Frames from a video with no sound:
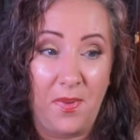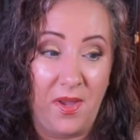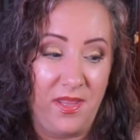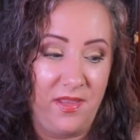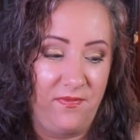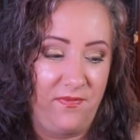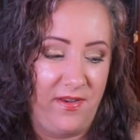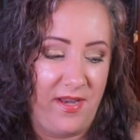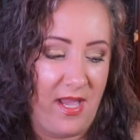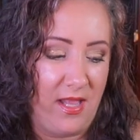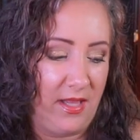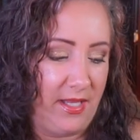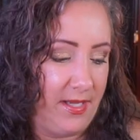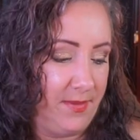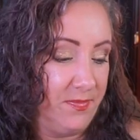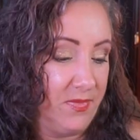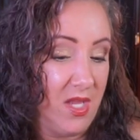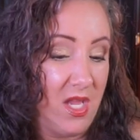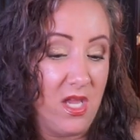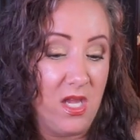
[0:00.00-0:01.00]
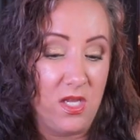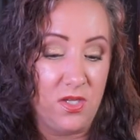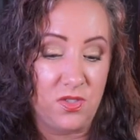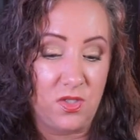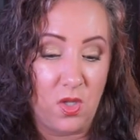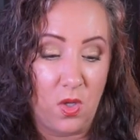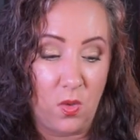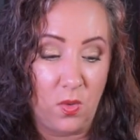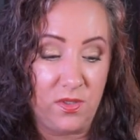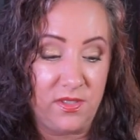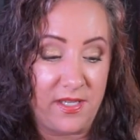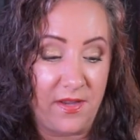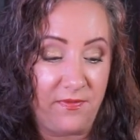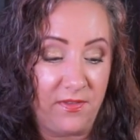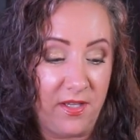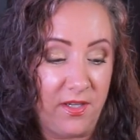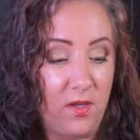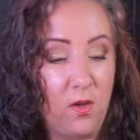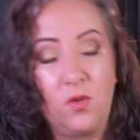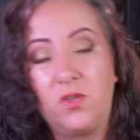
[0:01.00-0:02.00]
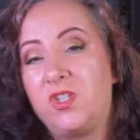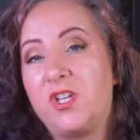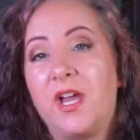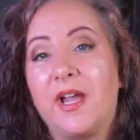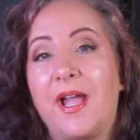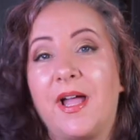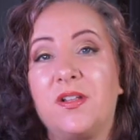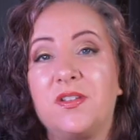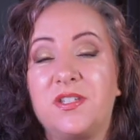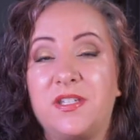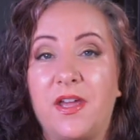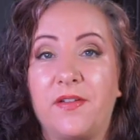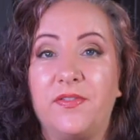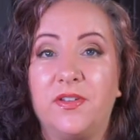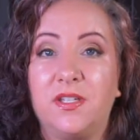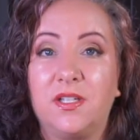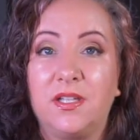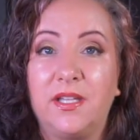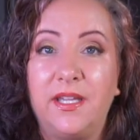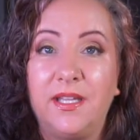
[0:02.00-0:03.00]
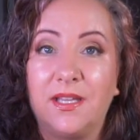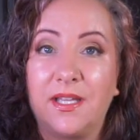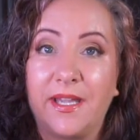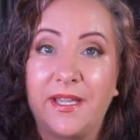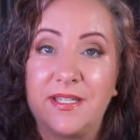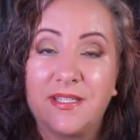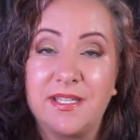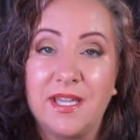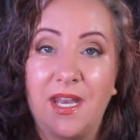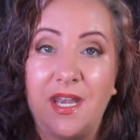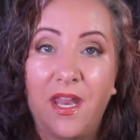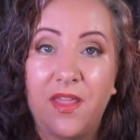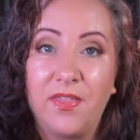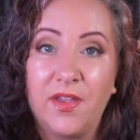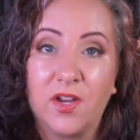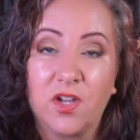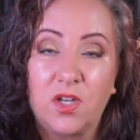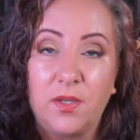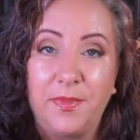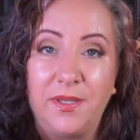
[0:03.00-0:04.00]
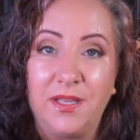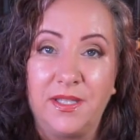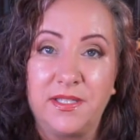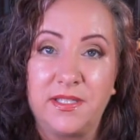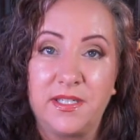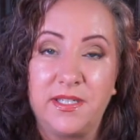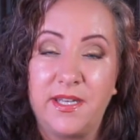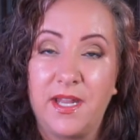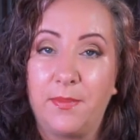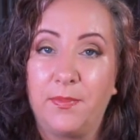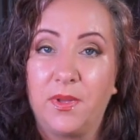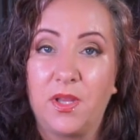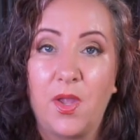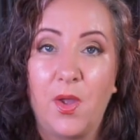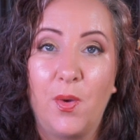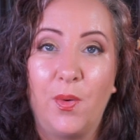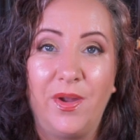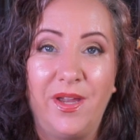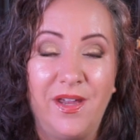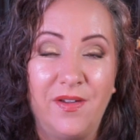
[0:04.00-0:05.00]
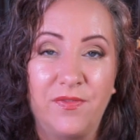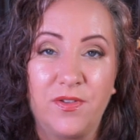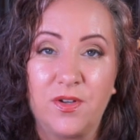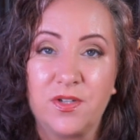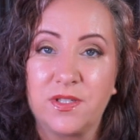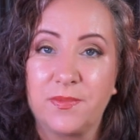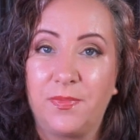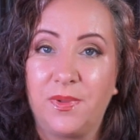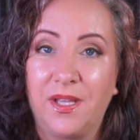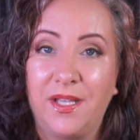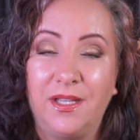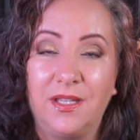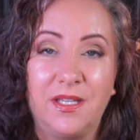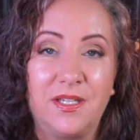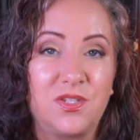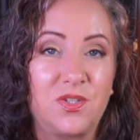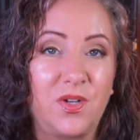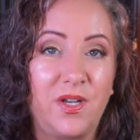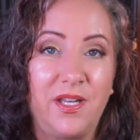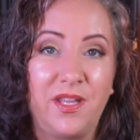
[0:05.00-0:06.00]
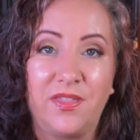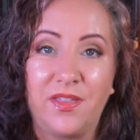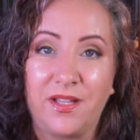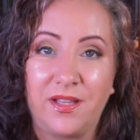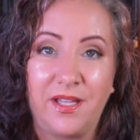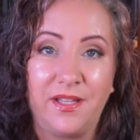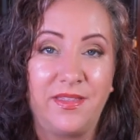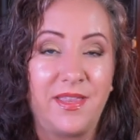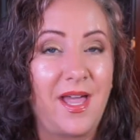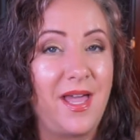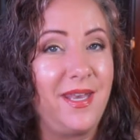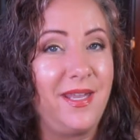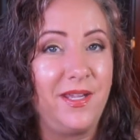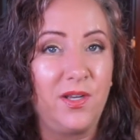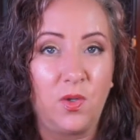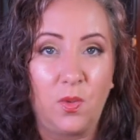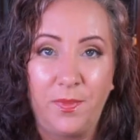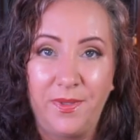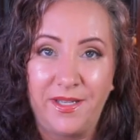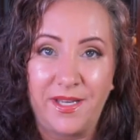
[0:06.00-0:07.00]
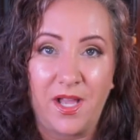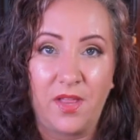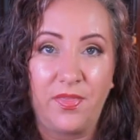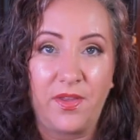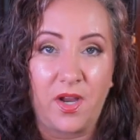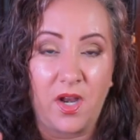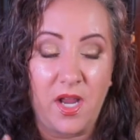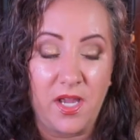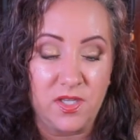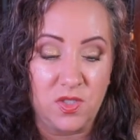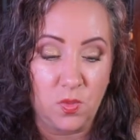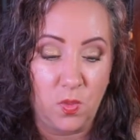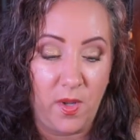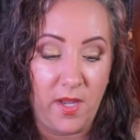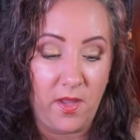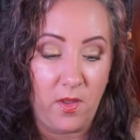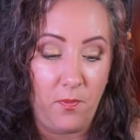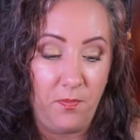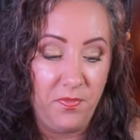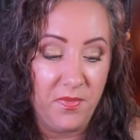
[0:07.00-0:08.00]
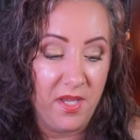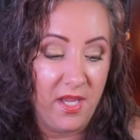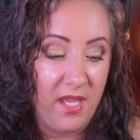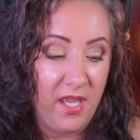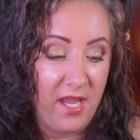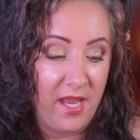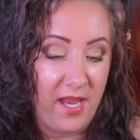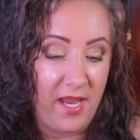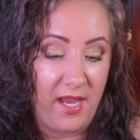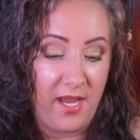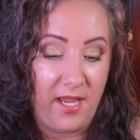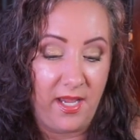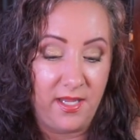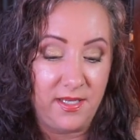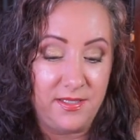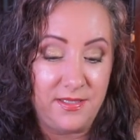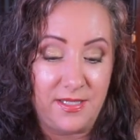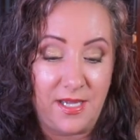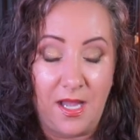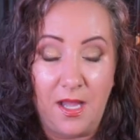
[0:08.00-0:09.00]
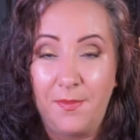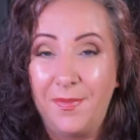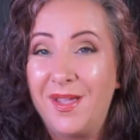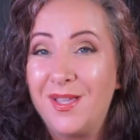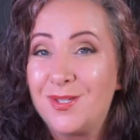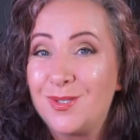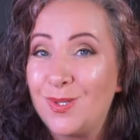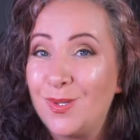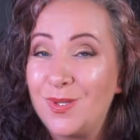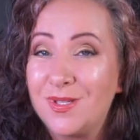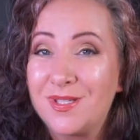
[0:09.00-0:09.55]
by the finale. So definitely go check out Steph and Dylan. Like I said, they're going to be listed down below. If there's a playlist or anything like that, it'll be down there as well. And um, as soon